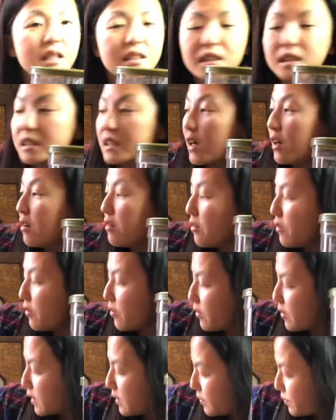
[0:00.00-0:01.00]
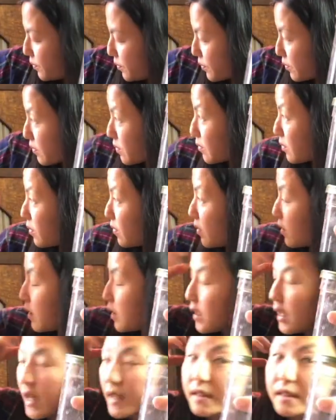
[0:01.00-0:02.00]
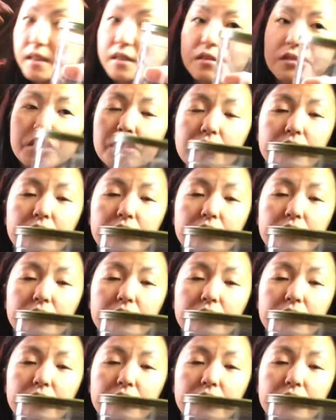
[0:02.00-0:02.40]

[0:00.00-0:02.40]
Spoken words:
shelf as a grow